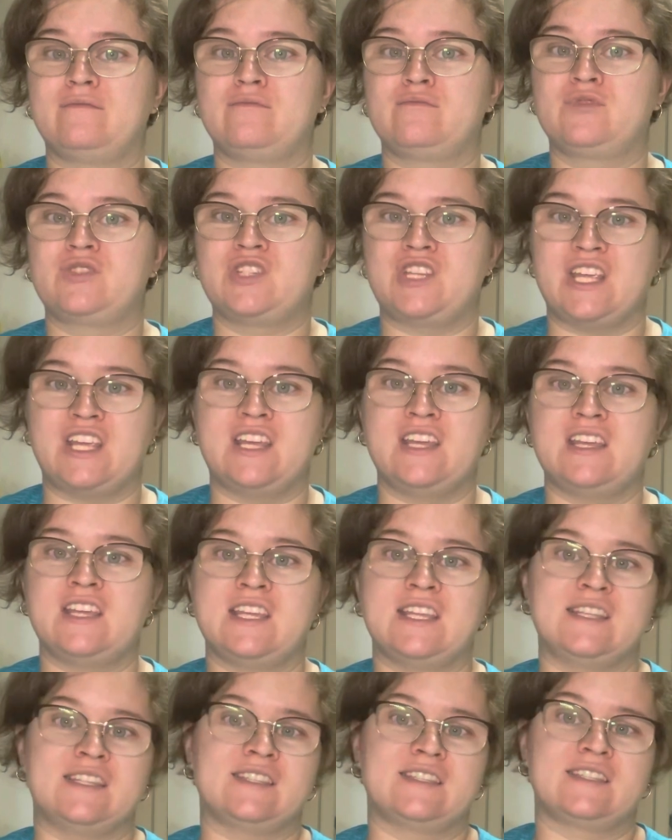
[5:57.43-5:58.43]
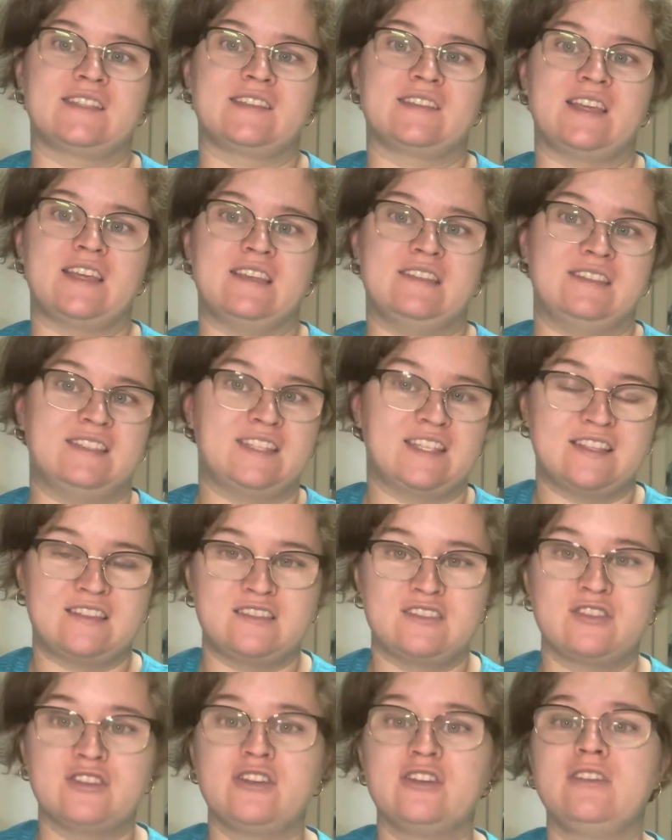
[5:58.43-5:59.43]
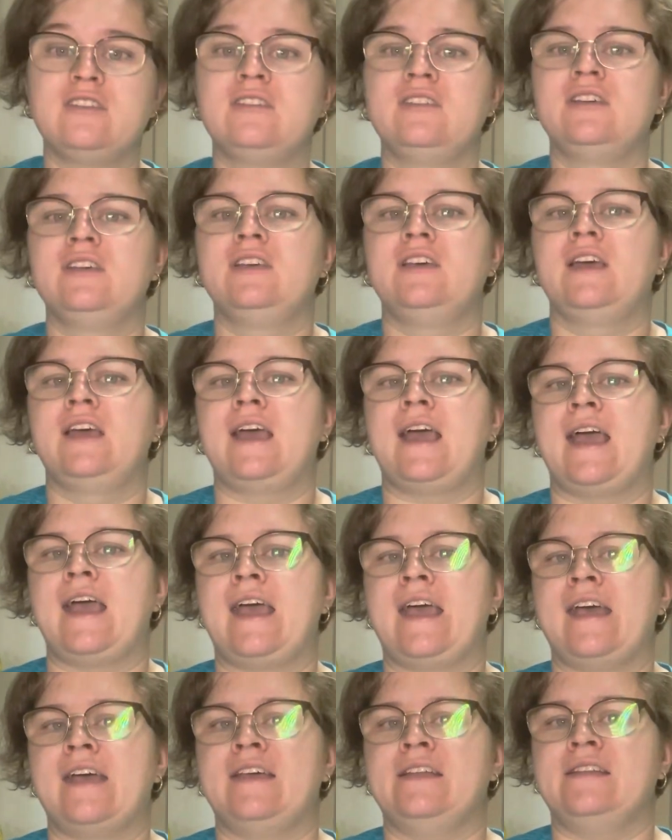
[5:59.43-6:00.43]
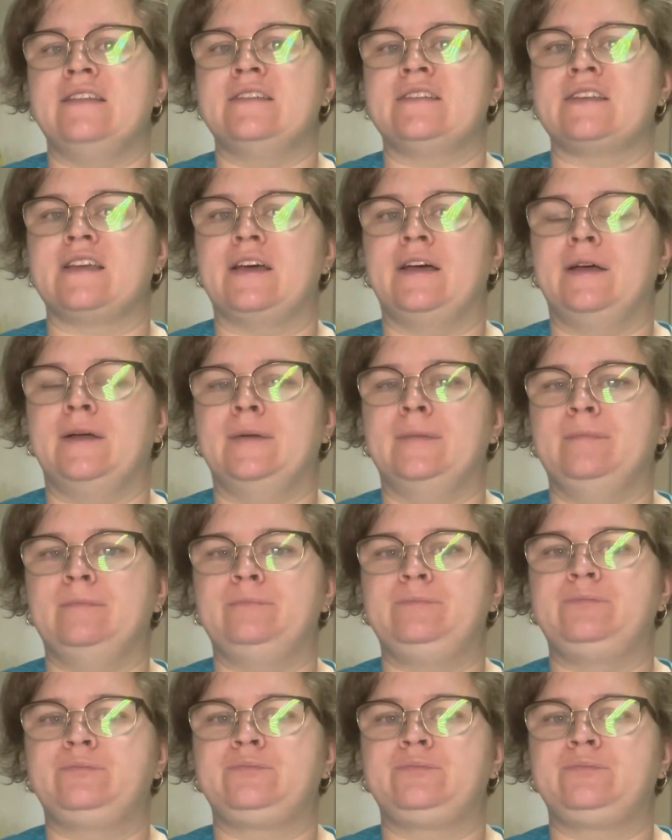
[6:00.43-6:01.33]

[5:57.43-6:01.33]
she is his sister, and um,